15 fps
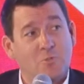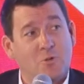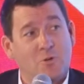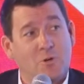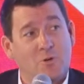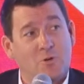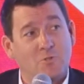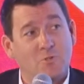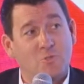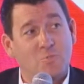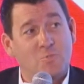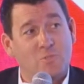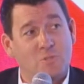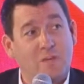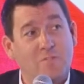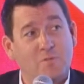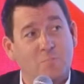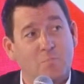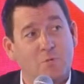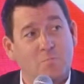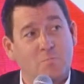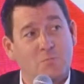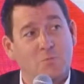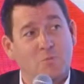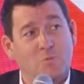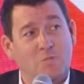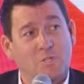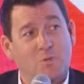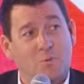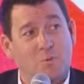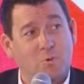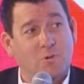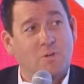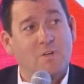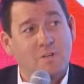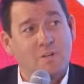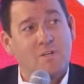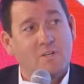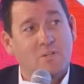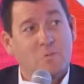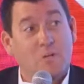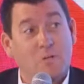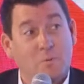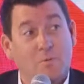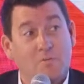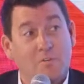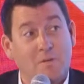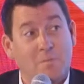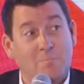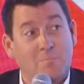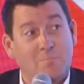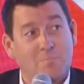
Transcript: cars and life in perpetuity or trying to prevent